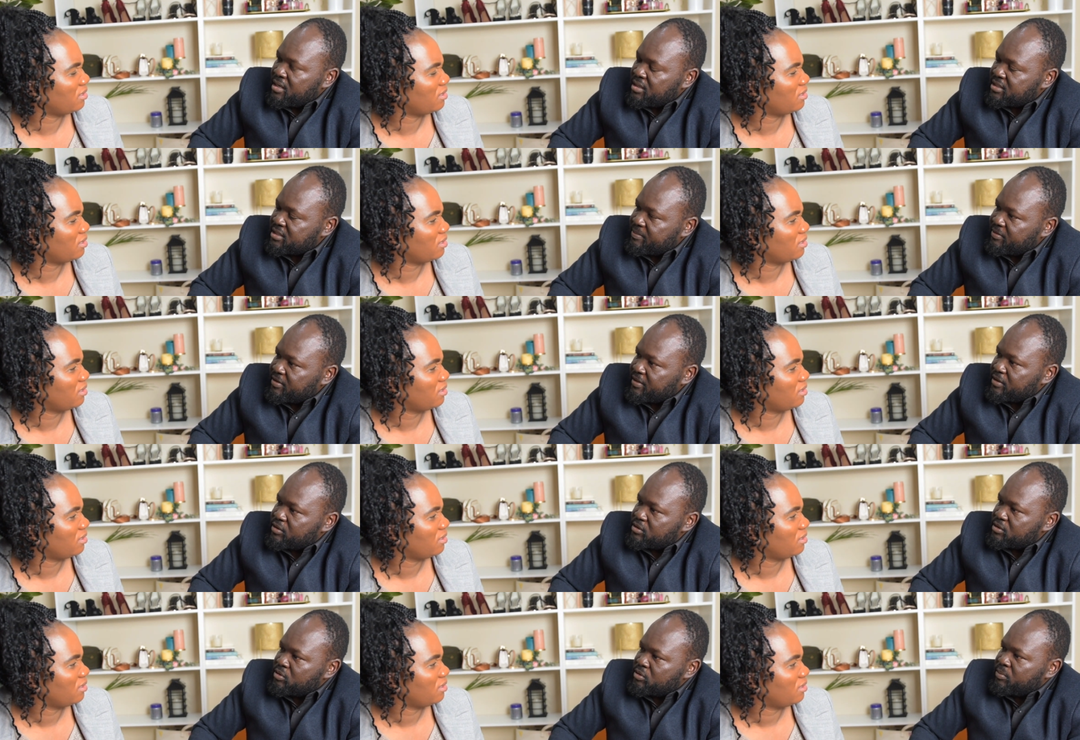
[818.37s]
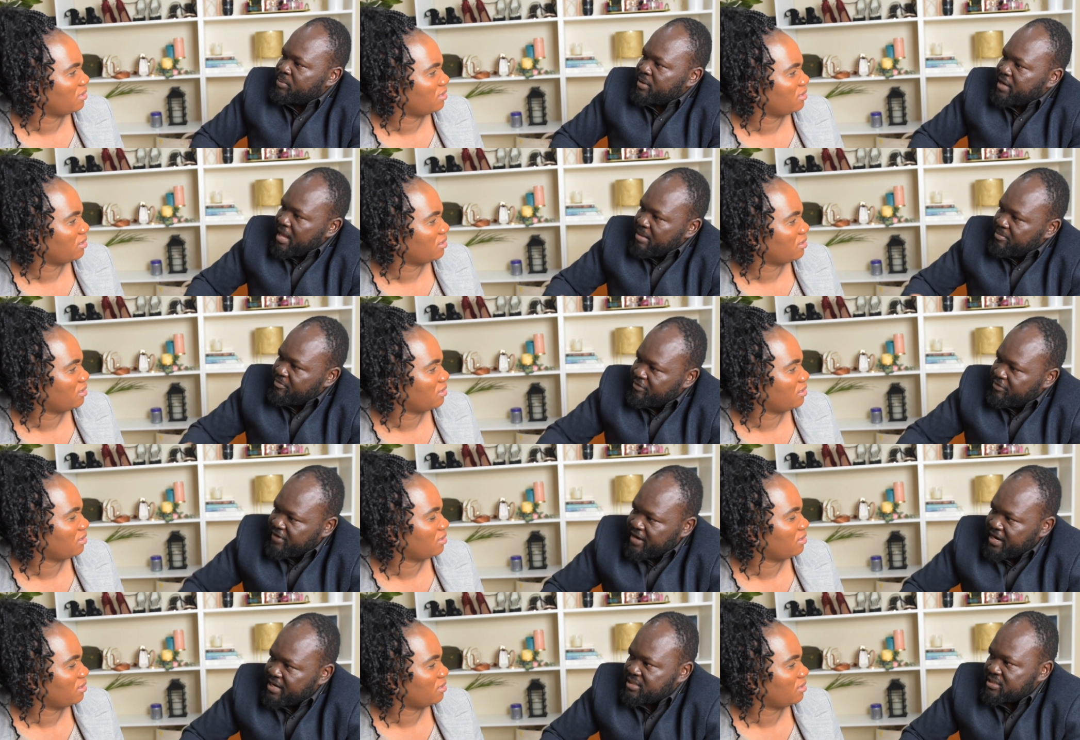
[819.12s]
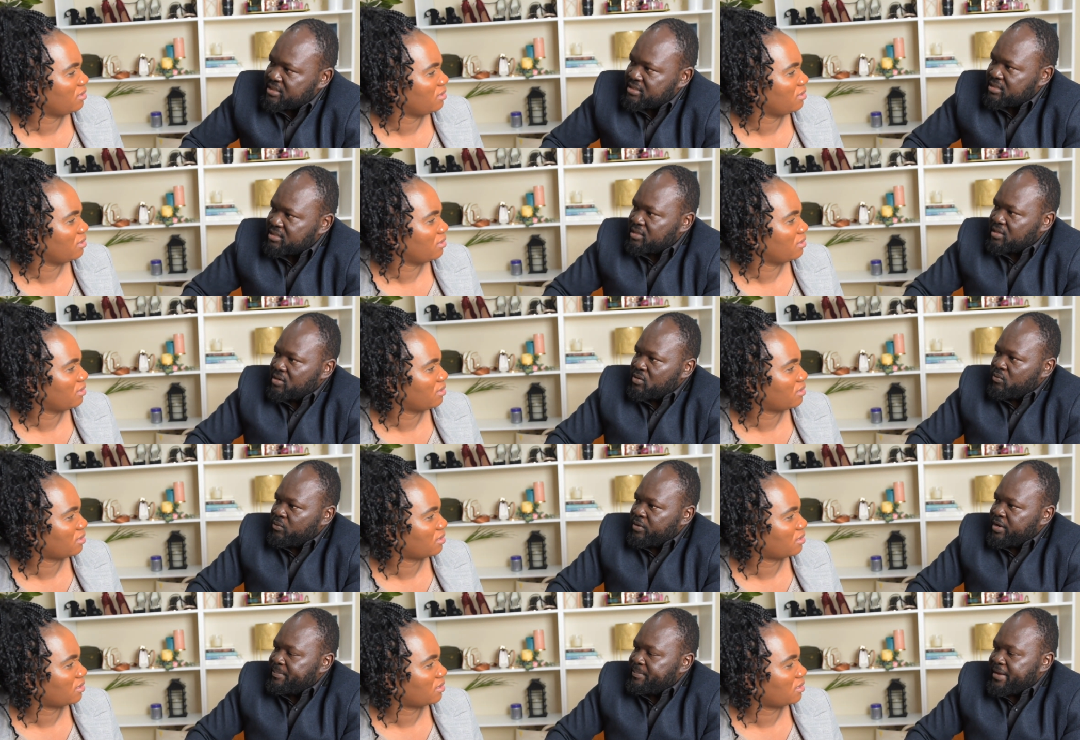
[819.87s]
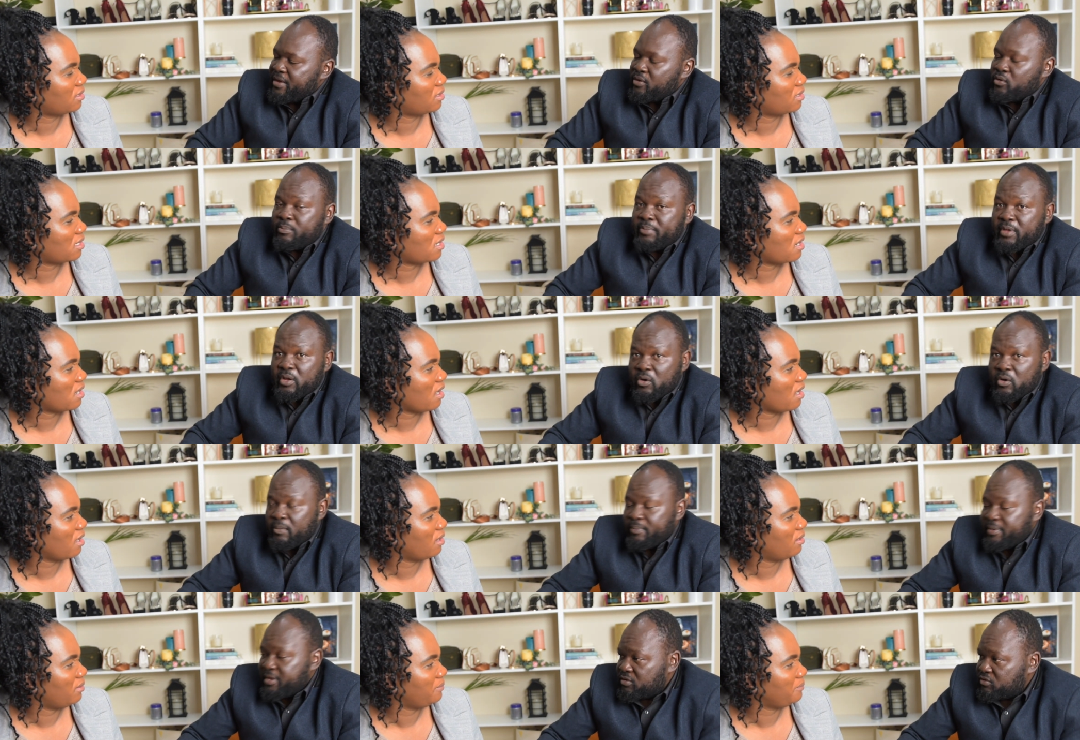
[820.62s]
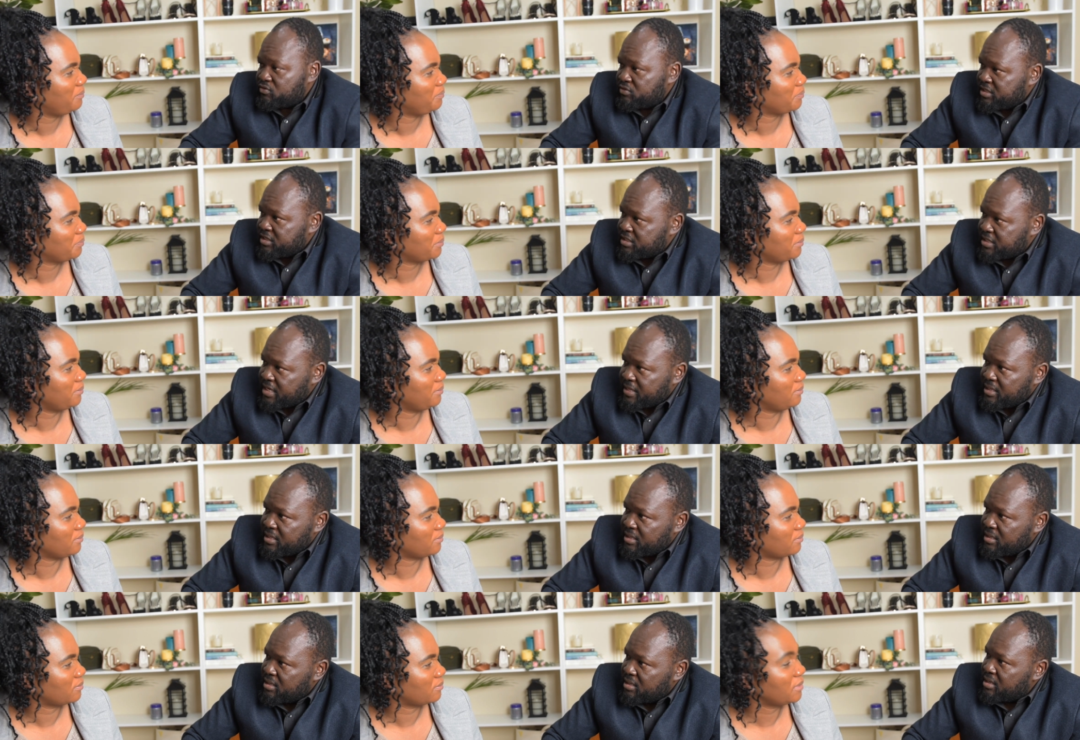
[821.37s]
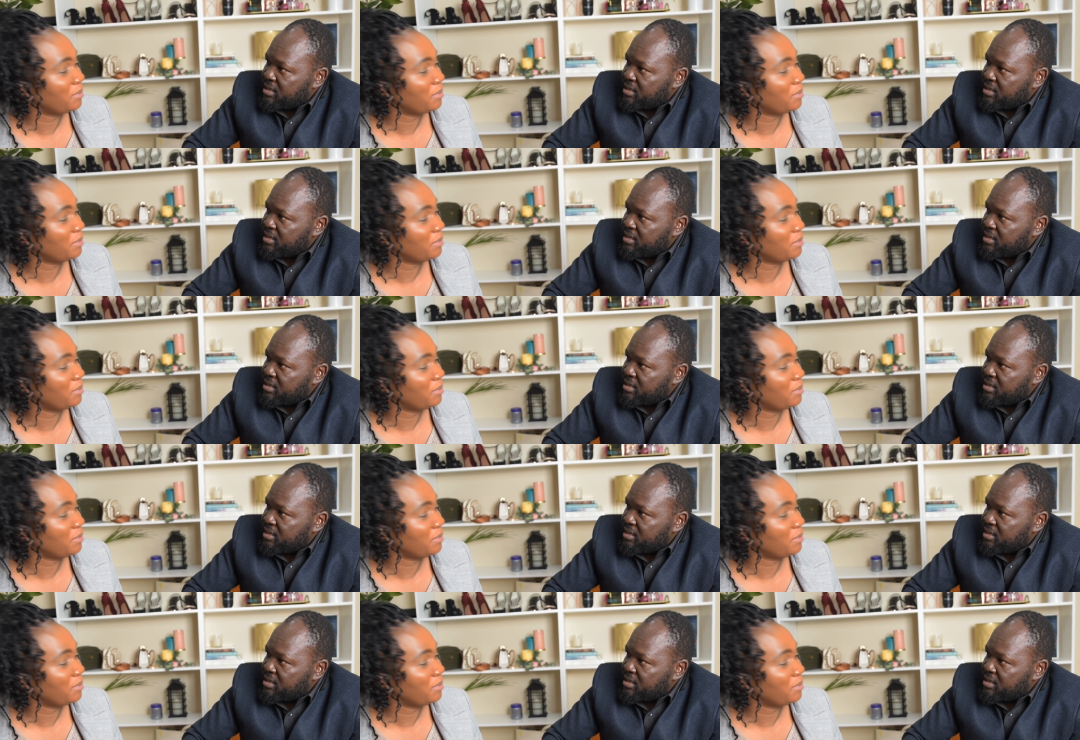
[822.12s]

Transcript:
Speaker 1: it's something that you, you become friends whereby you'll be open to each other.